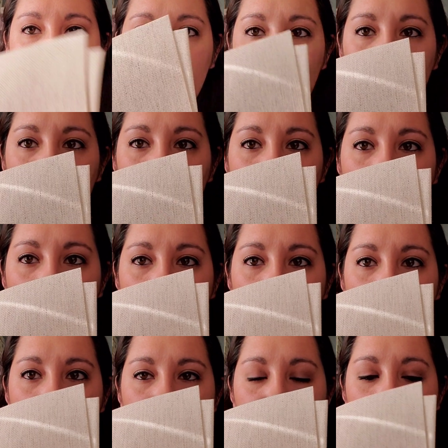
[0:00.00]
with a
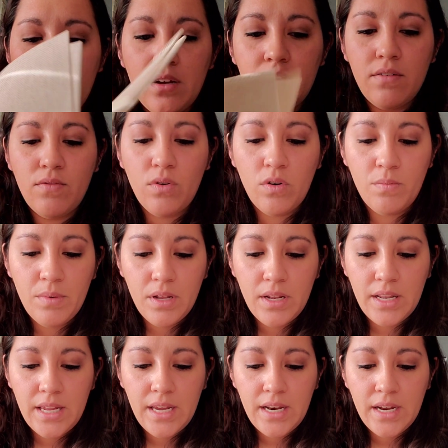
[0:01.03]
piece of oatmeal
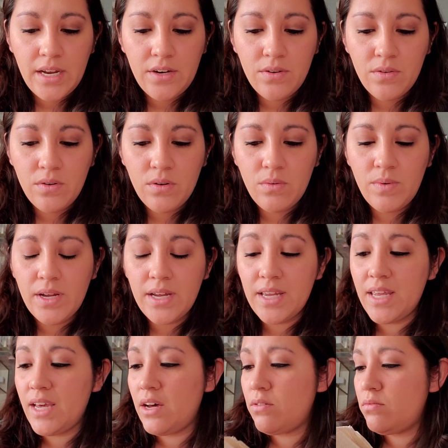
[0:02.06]
Aida. I don't know what
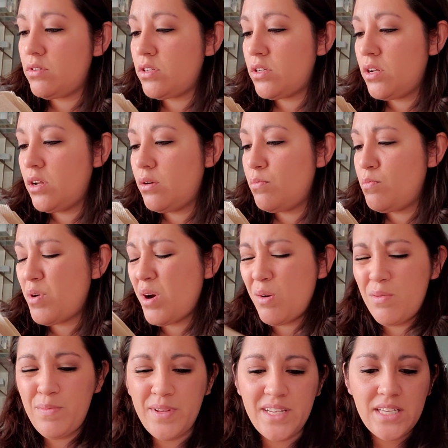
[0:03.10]
count,
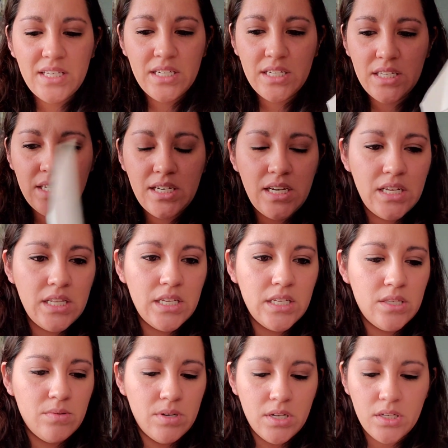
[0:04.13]
probably 16.
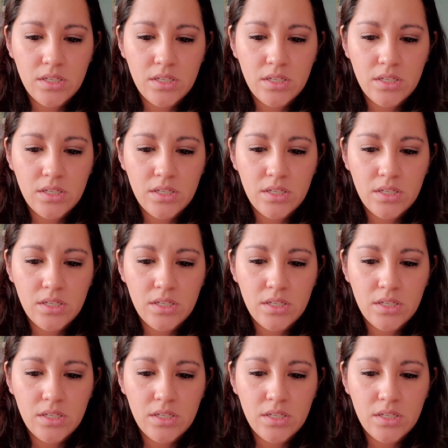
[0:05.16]
That's what it